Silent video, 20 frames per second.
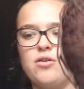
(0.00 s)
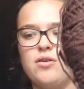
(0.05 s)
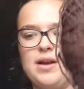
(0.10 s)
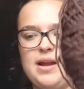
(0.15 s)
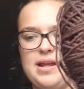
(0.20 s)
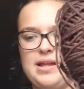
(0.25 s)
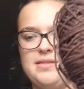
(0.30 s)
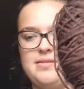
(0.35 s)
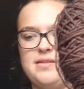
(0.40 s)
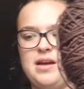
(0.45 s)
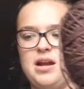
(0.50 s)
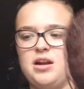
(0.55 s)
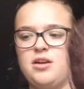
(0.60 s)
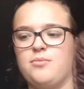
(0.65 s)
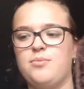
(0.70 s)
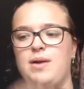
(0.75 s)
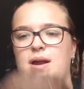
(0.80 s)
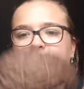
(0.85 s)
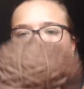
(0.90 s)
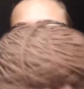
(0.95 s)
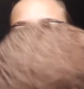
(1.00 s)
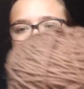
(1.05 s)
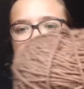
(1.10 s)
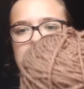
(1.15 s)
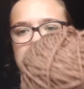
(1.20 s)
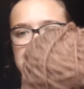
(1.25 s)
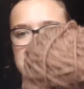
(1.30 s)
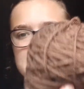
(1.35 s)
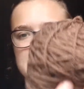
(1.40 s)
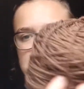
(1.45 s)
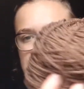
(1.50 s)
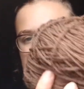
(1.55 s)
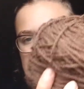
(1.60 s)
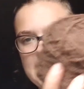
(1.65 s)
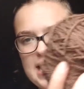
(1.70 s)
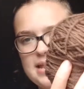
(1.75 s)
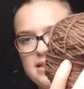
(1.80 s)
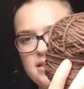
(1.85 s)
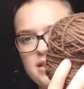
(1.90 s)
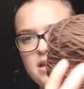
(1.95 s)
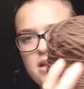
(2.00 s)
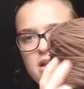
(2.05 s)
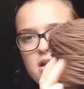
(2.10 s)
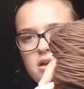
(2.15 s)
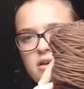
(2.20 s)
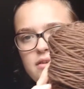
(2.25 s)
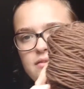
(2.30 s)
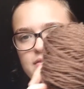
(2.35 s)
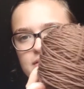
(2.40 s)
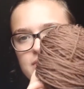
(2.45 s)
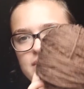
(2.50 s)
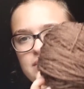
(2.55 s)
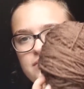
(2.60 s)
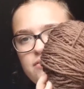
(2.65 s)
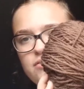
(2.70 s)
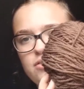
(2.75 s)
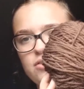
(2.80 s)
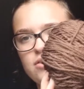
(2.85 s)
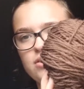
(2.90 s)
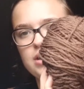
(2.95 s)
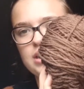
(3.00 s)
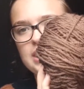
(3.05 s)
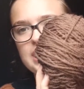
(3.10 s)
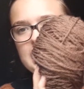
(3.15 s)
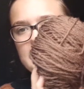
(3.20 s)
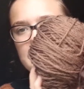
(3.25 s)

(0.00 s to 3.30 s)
in dark brown, and this is 1054